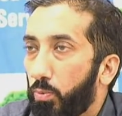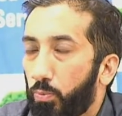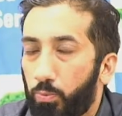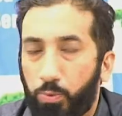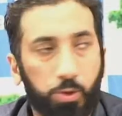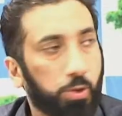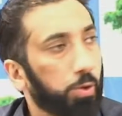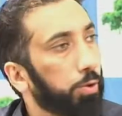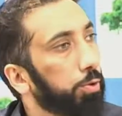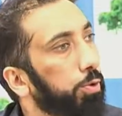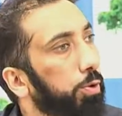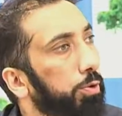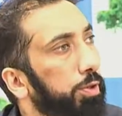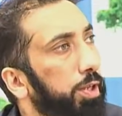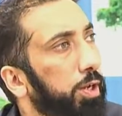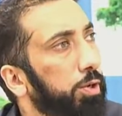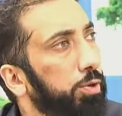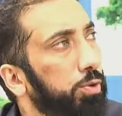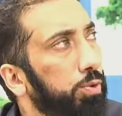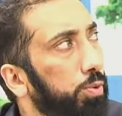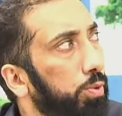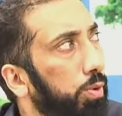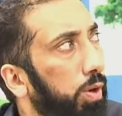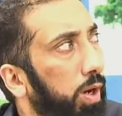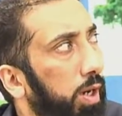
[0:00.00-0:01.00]
We don't know that
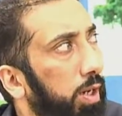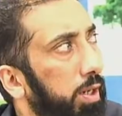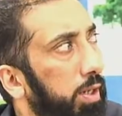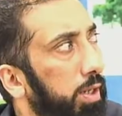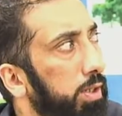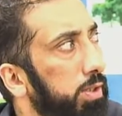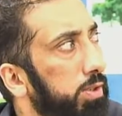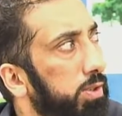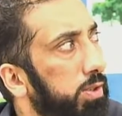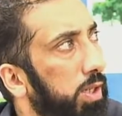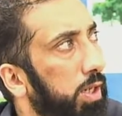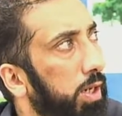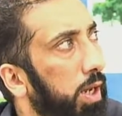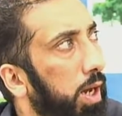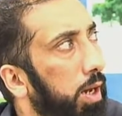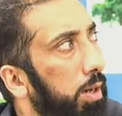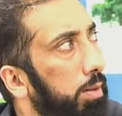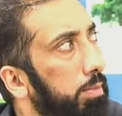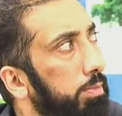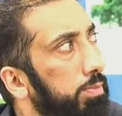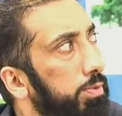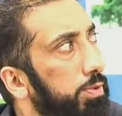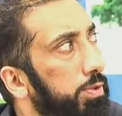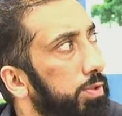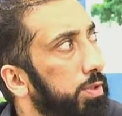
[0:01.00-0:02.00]
Nuh alayhi
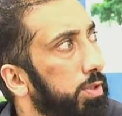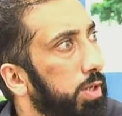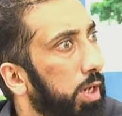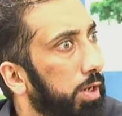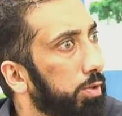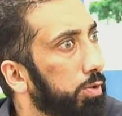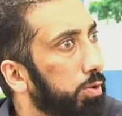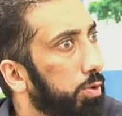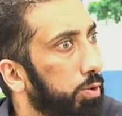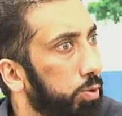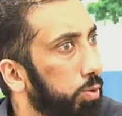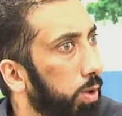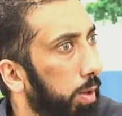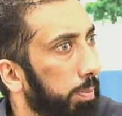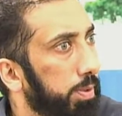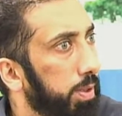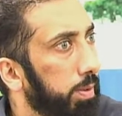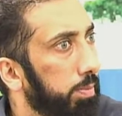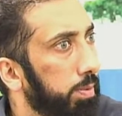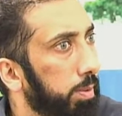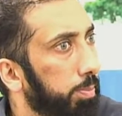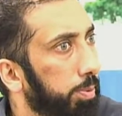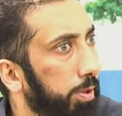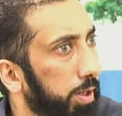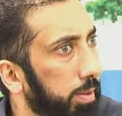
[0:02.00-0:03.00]
salam's son grew up
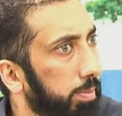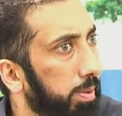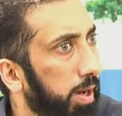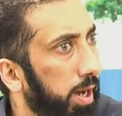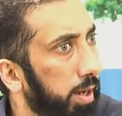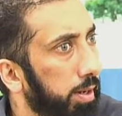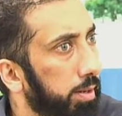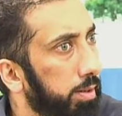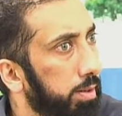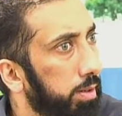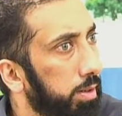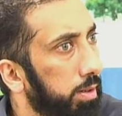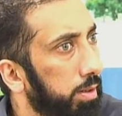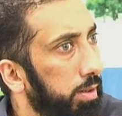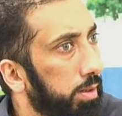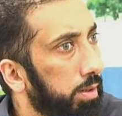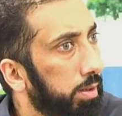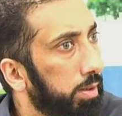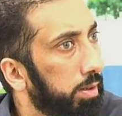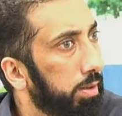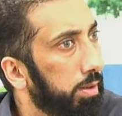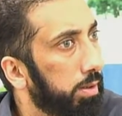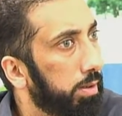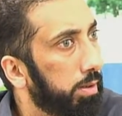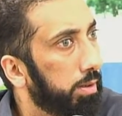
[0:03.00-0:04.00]
to be pretty bad?
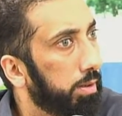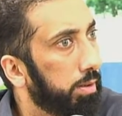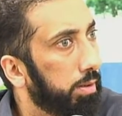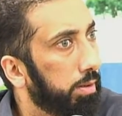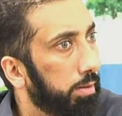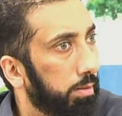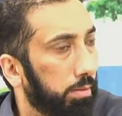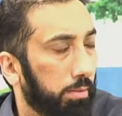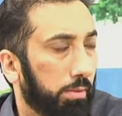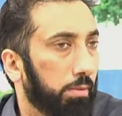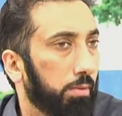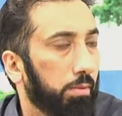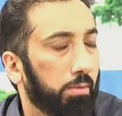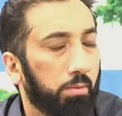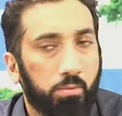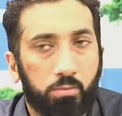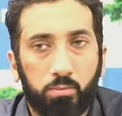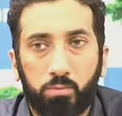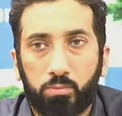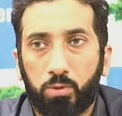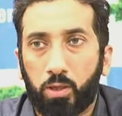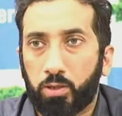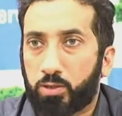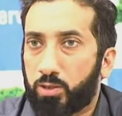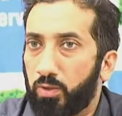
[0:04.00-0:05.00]

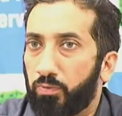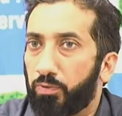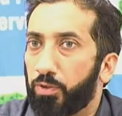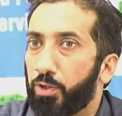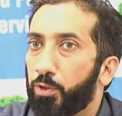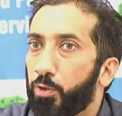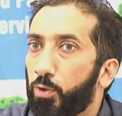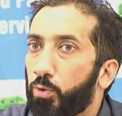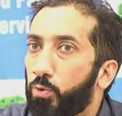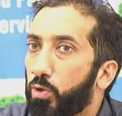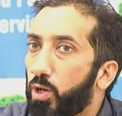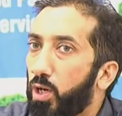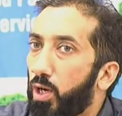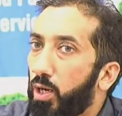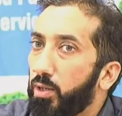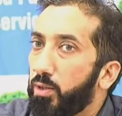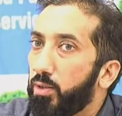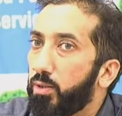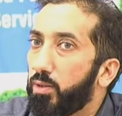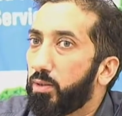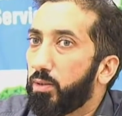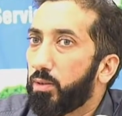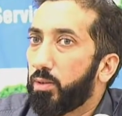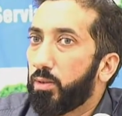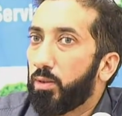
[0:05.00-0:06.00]
That's even in the
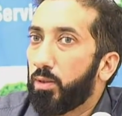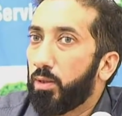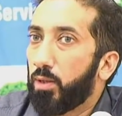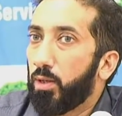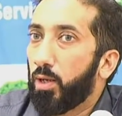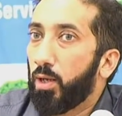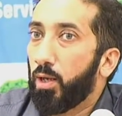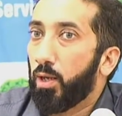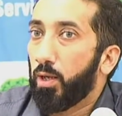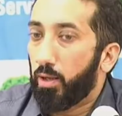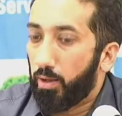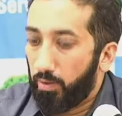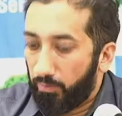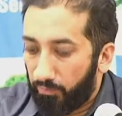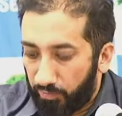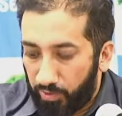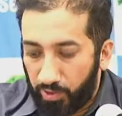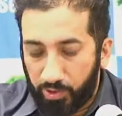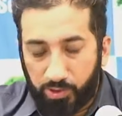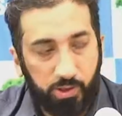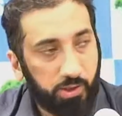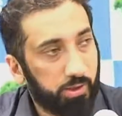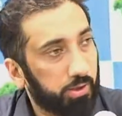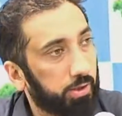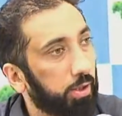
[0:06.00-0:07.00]
Quran. If
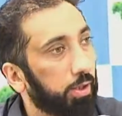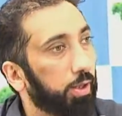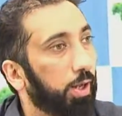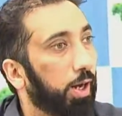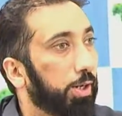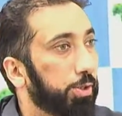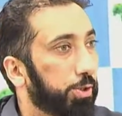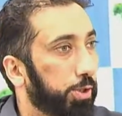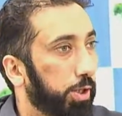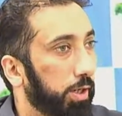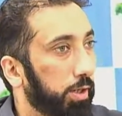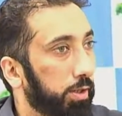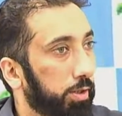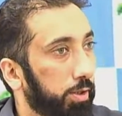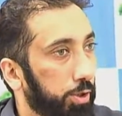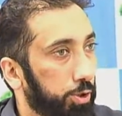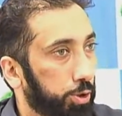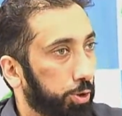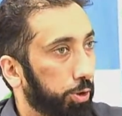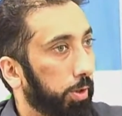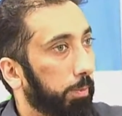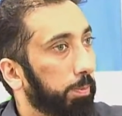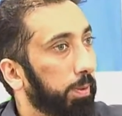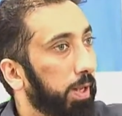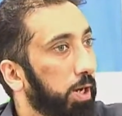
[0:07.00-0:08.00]
this is the logic,
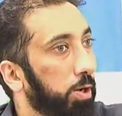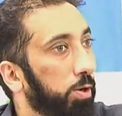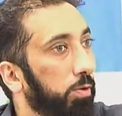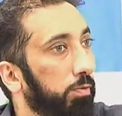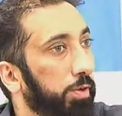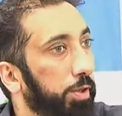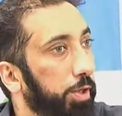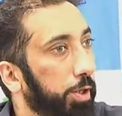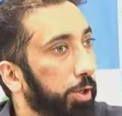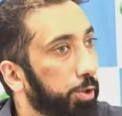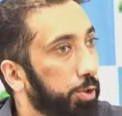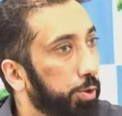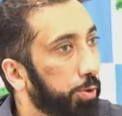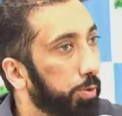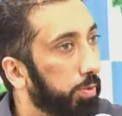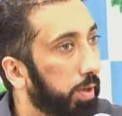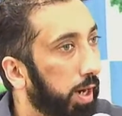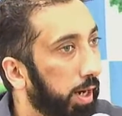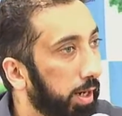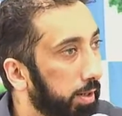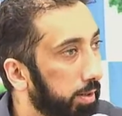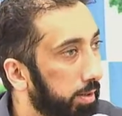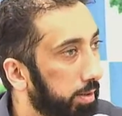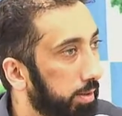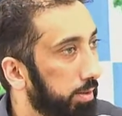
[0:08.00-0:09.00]
it should apply over there too,
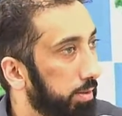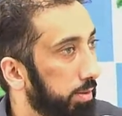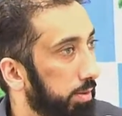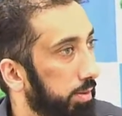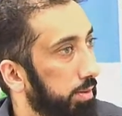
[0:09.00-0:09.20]
right?